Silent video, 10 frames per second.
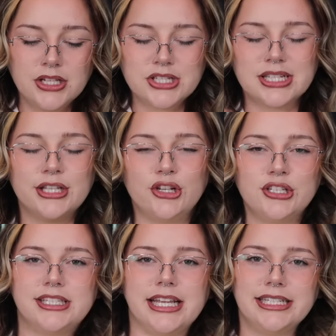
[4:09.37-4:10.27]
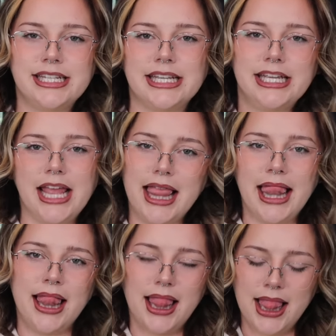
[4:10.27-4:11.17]
just a little dainty.
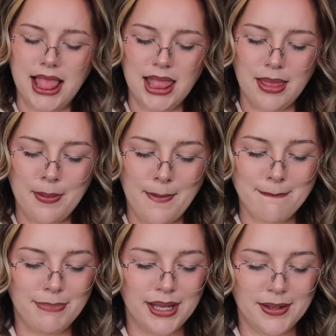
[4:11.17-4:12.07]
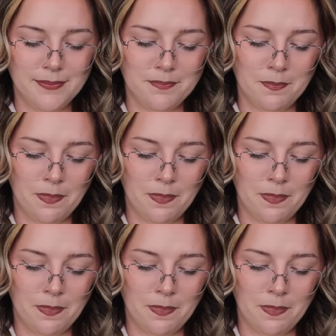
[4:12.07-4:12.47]
But